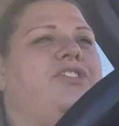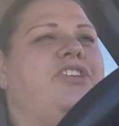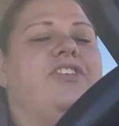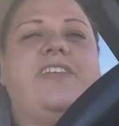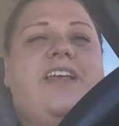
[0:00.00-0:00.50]

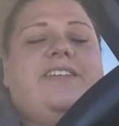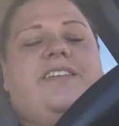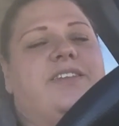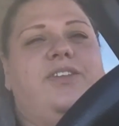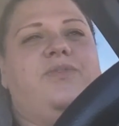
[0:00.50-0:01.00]
she just has
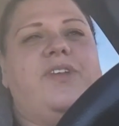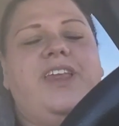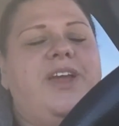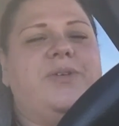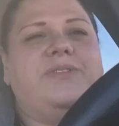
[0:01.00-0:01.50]
these little
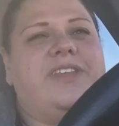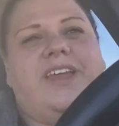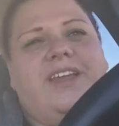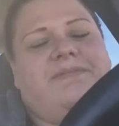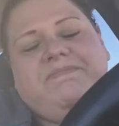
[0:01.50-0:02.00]
videos
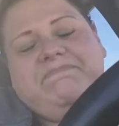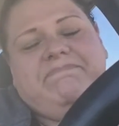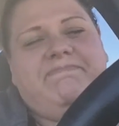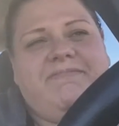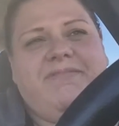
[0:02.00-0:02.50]
that
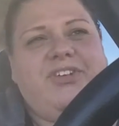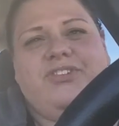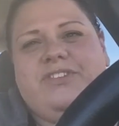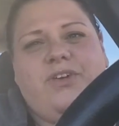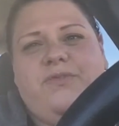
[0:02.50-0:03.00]
they're
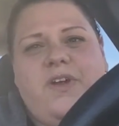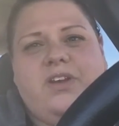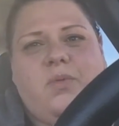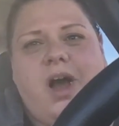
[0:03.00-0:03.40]
just so fun to